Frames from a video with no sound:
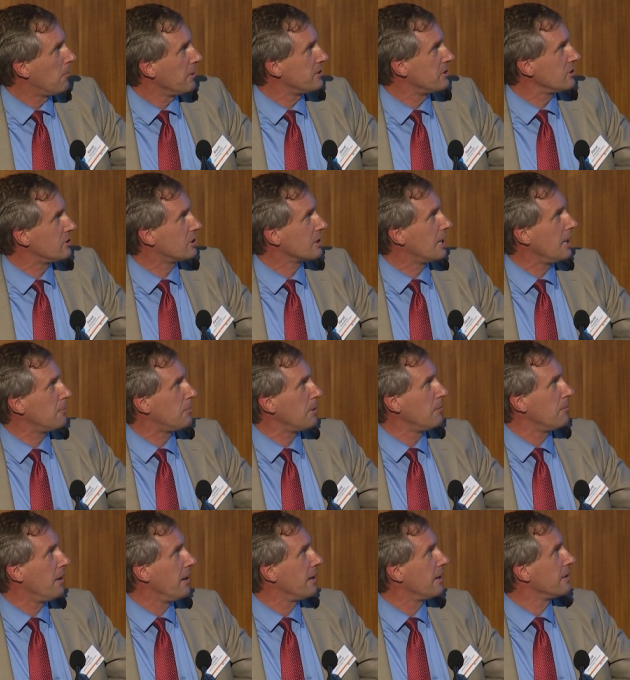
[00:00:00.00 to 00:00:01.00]
But just to keep
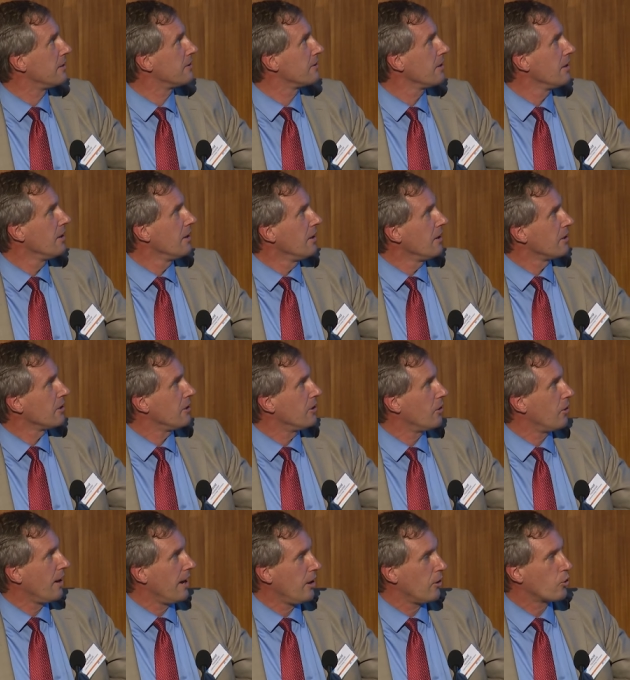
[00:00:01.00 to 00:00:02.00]
in mind, you
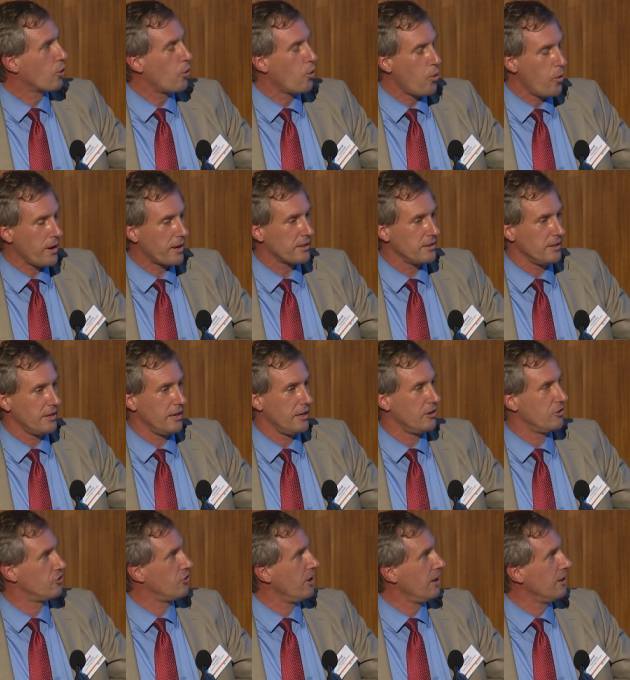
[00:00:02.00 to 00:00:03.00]
know, how
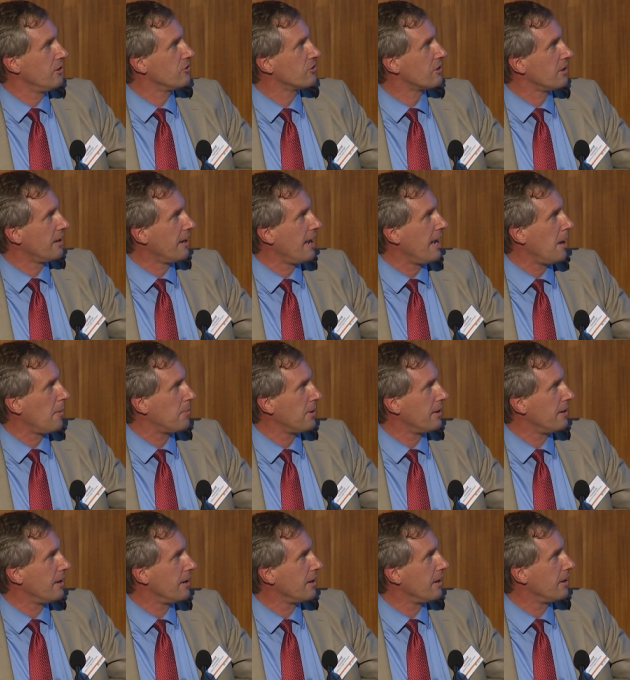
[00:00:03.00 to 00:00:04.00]
quickly change can
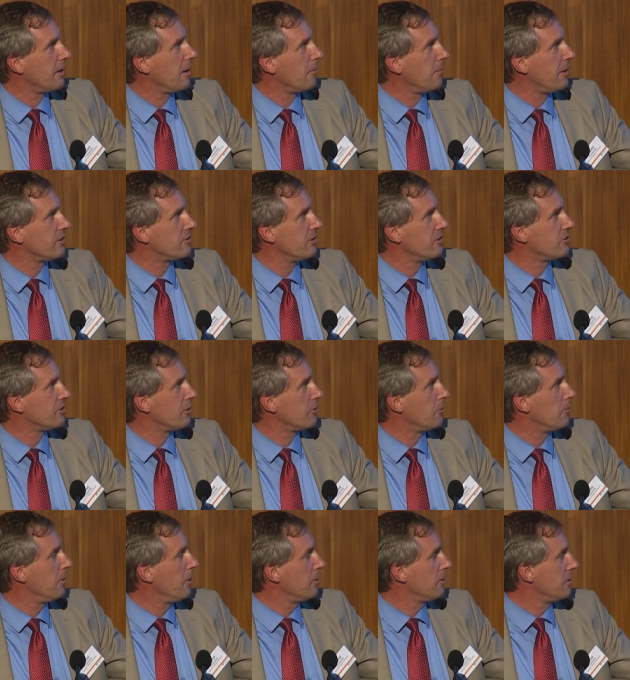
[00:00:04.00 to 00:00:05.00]
happen. I mentioned
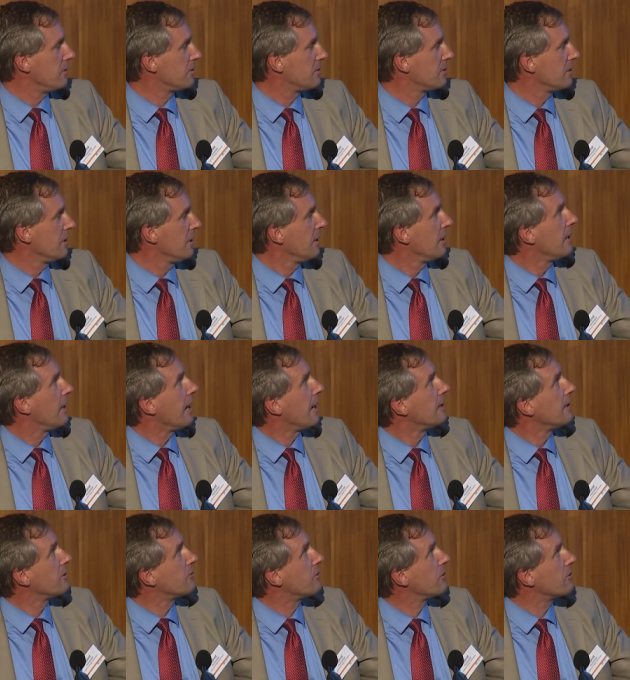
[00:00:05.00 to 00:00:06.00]
General Motors,
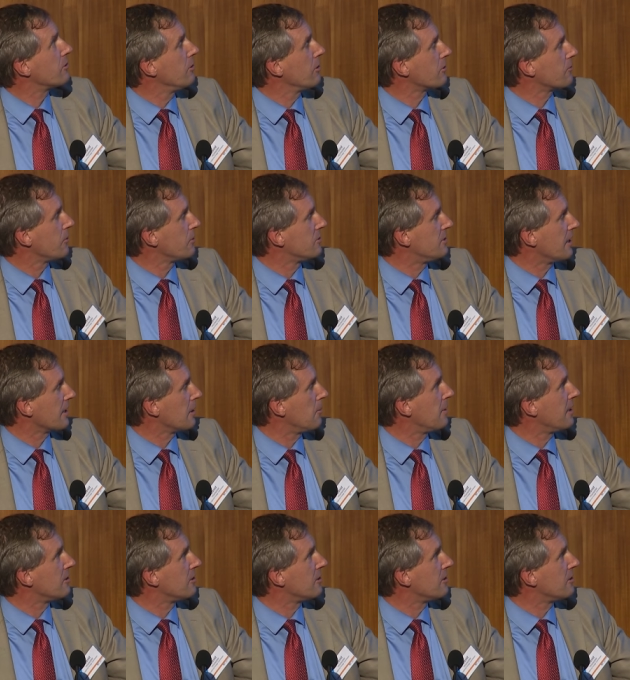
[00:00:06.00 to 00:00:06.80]
and let's just look for a second.